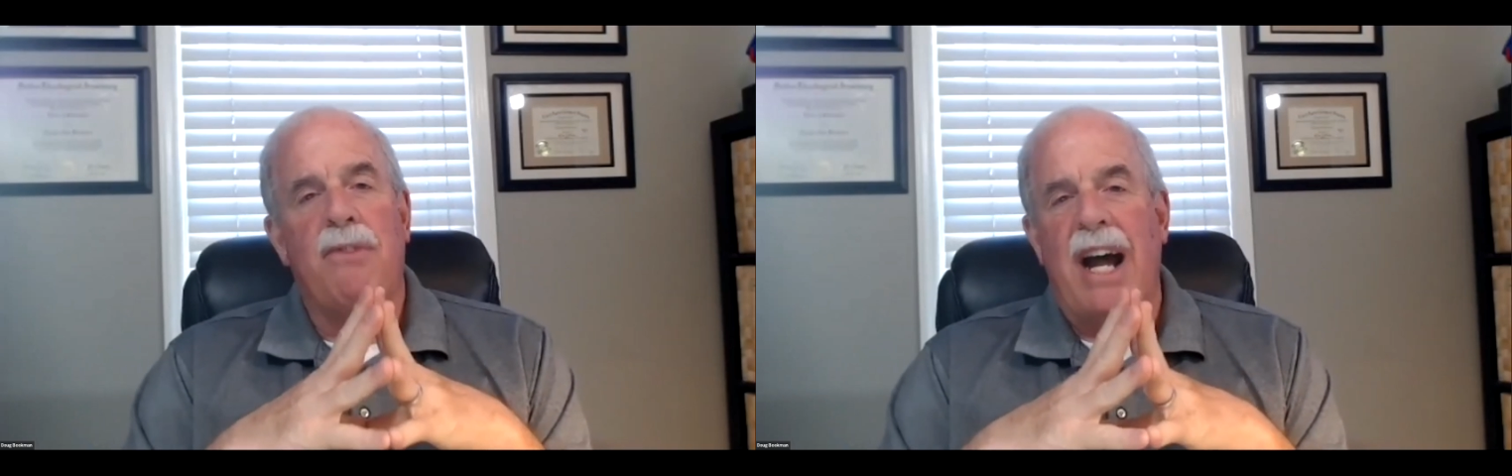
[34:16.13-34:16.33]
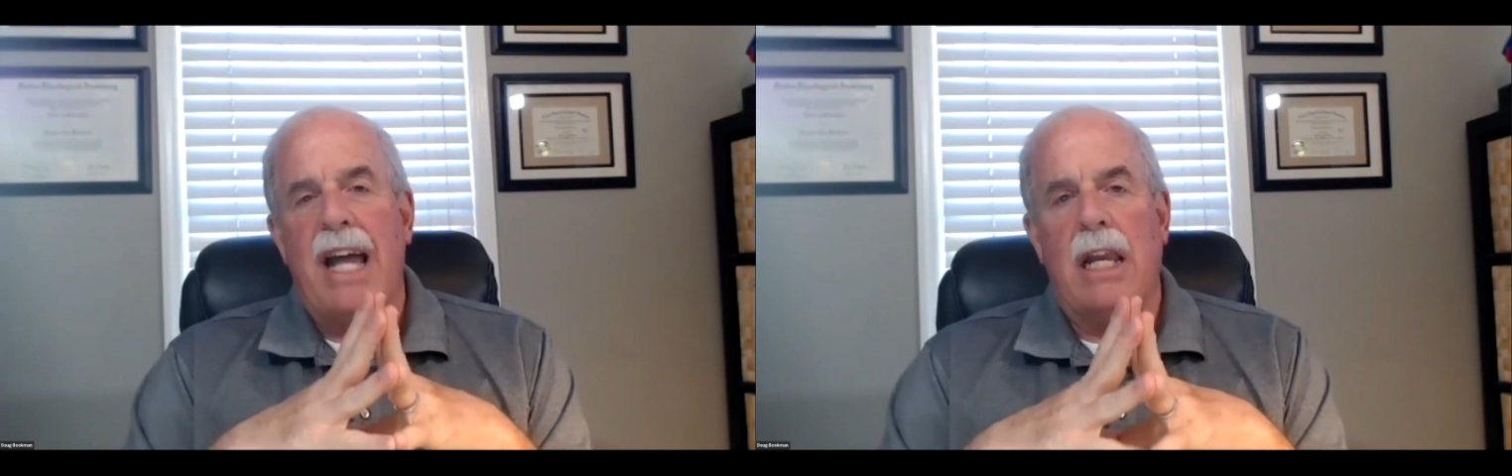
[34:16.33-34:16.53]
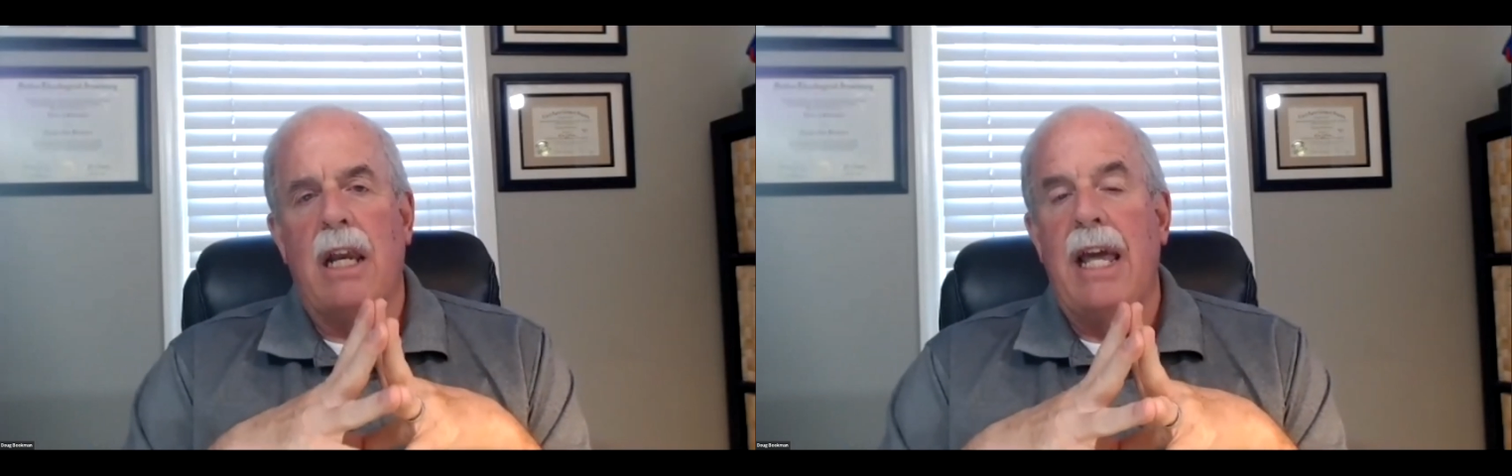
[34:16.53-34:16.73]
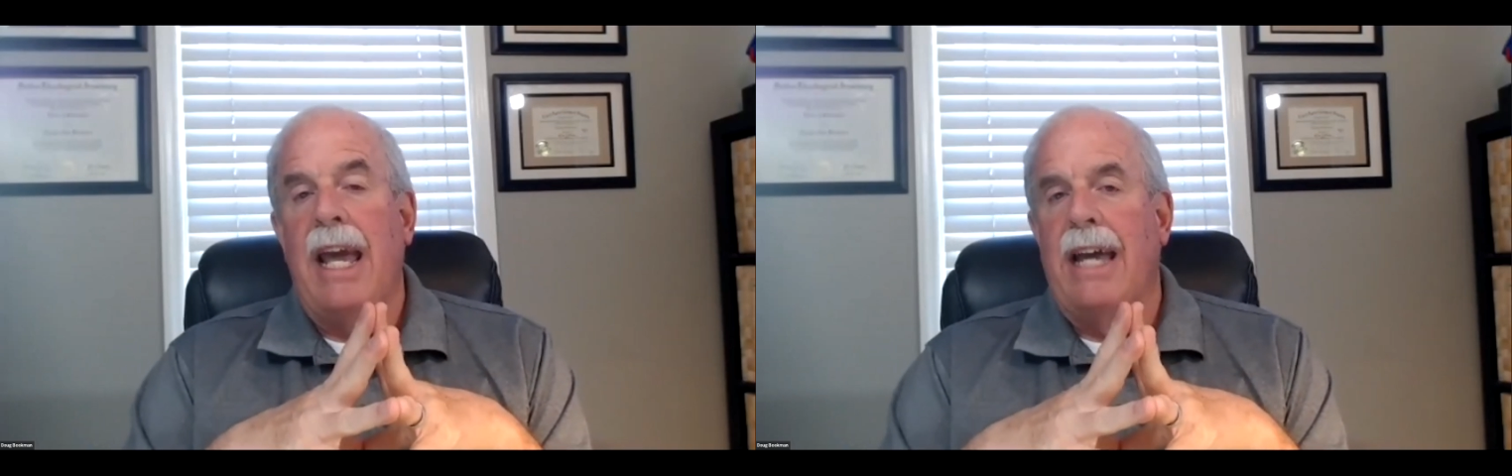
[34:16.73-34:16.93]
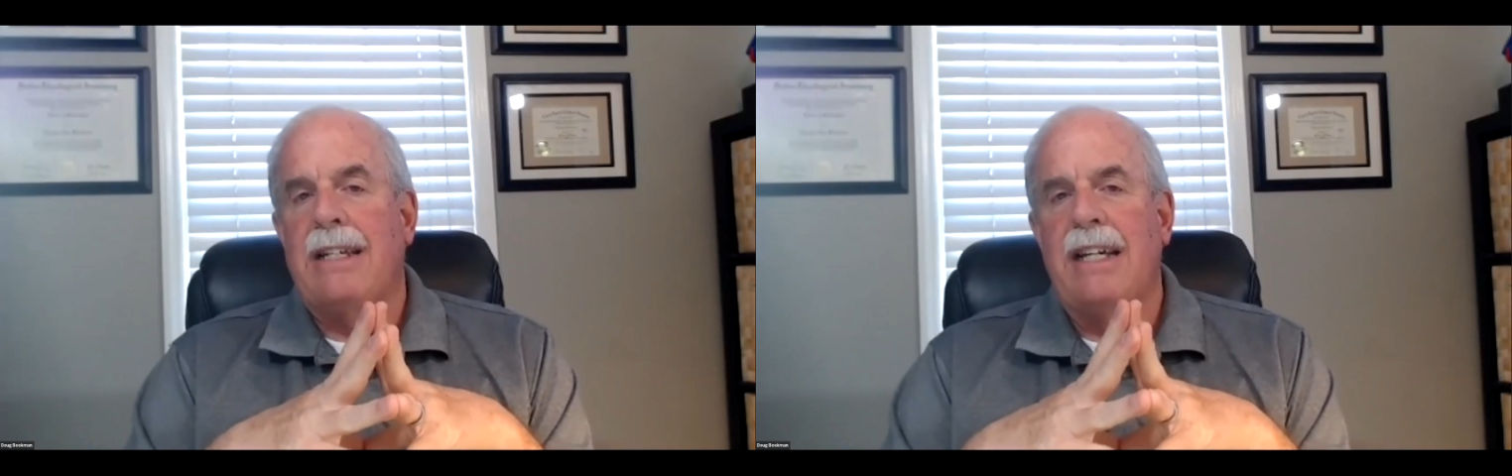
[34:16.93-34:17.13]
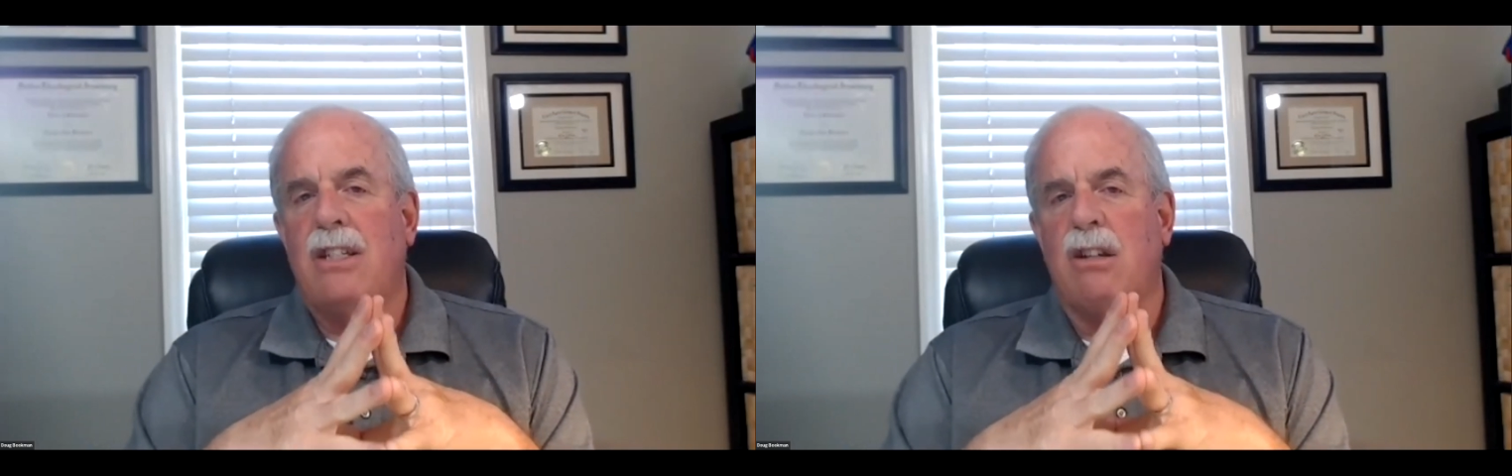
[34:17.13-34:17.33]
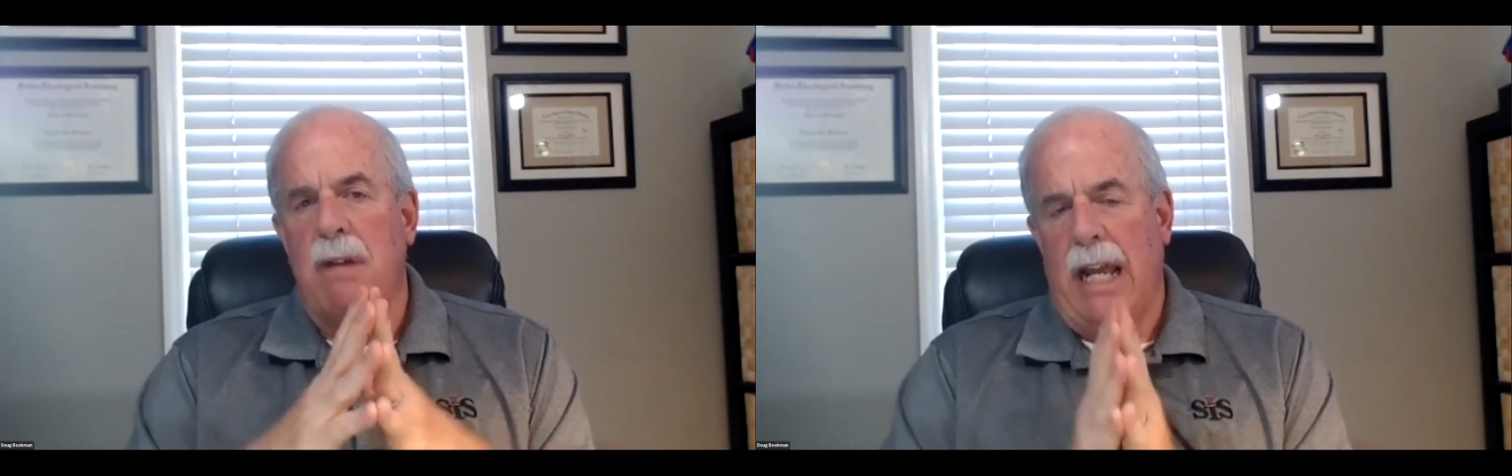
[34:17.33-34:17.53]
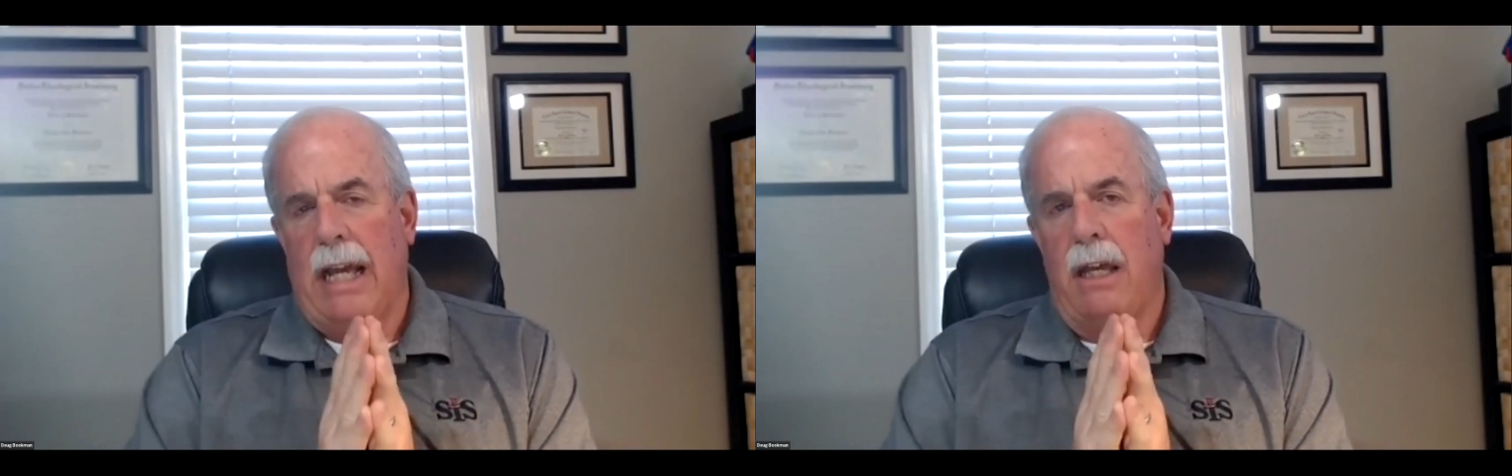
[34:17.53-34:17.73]
violently
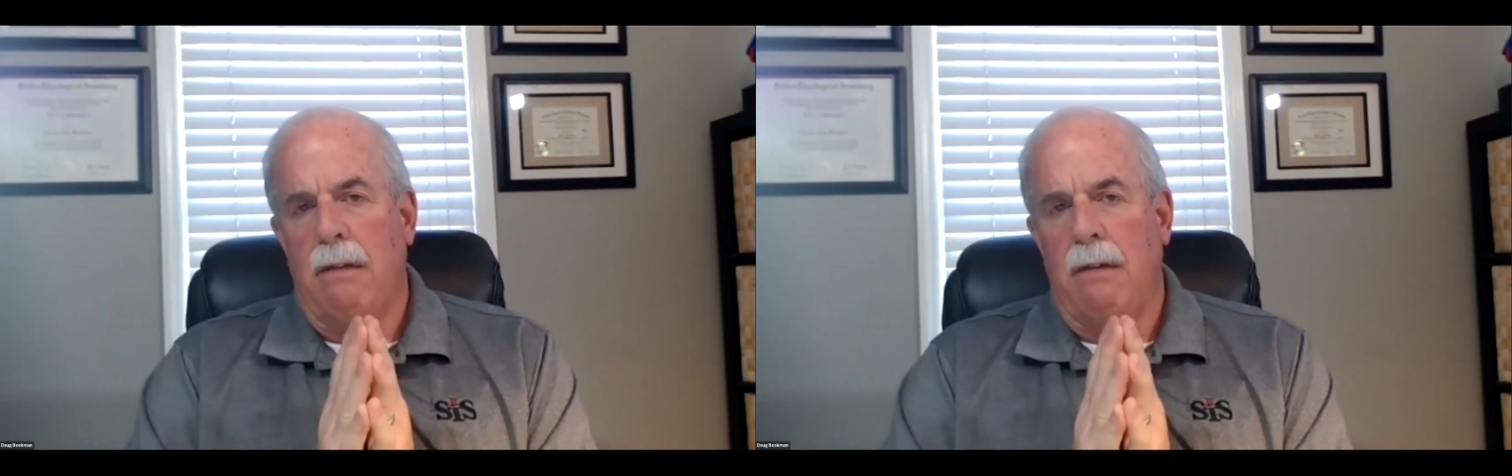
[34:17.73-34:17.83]
anti-Semitic,